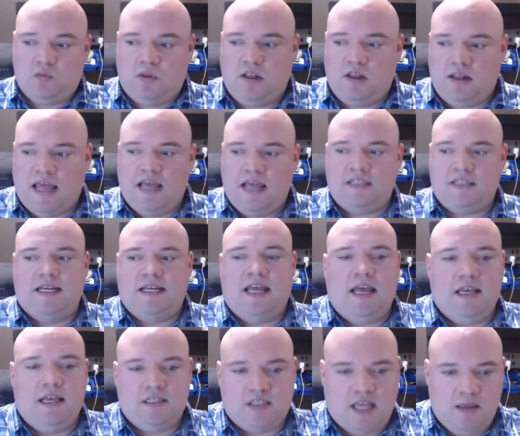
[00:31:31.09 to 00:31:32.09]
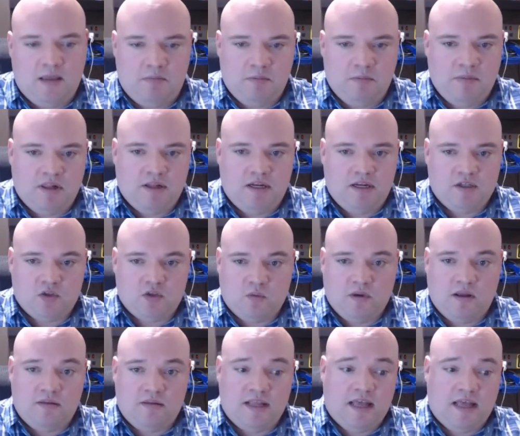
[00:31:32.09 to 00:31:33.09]
Well, Elastic has capabilities
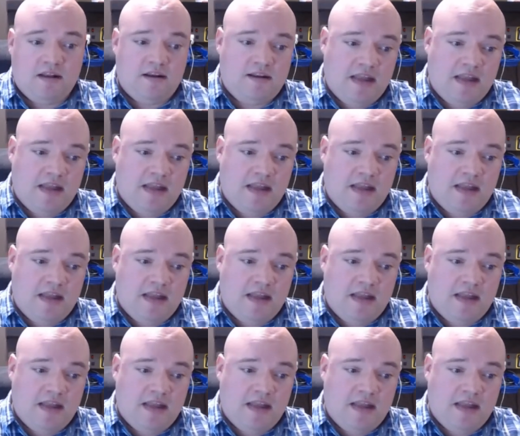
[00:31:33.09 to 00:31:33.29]
around that.